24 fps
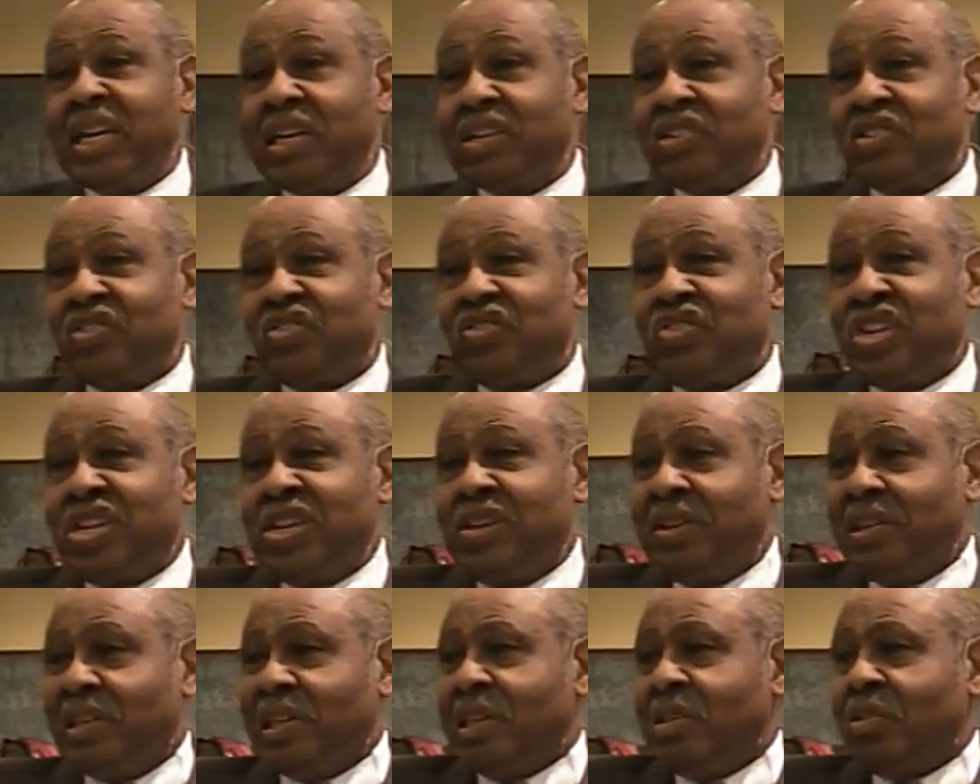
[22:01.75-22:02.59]
is
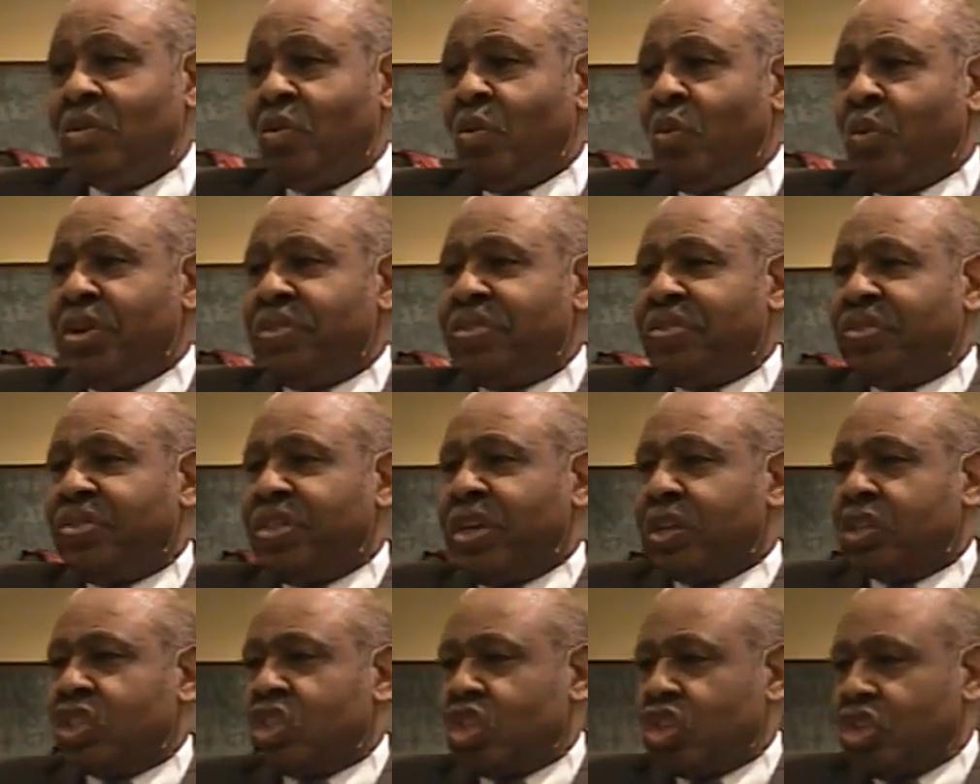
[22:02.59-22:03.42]
dealing with
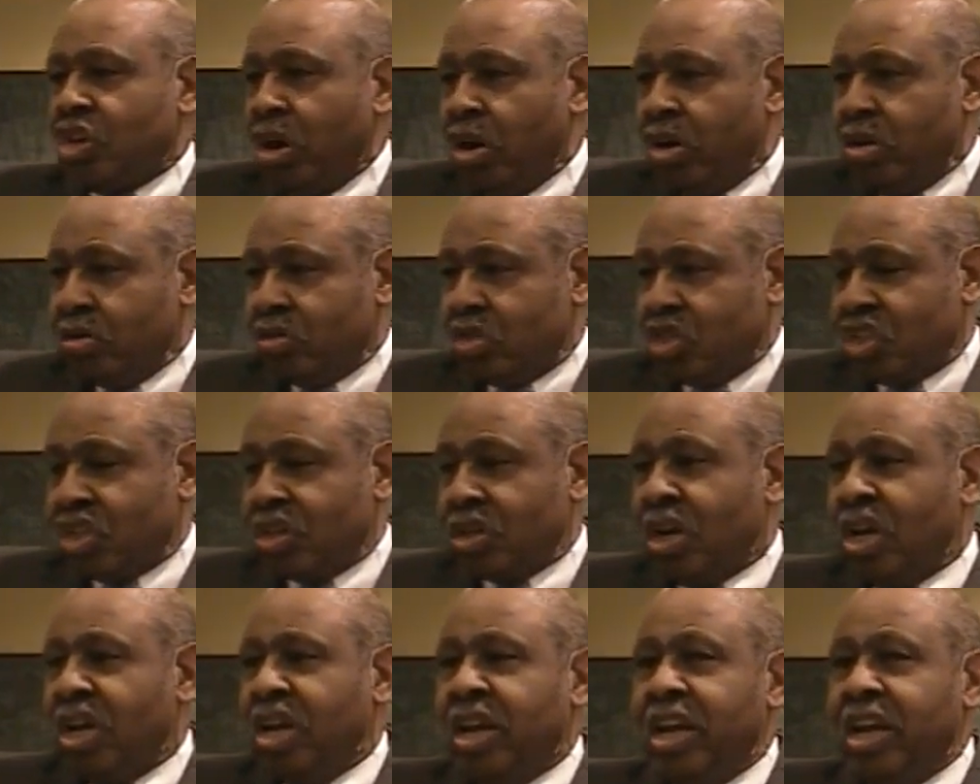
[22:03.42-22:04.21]
the church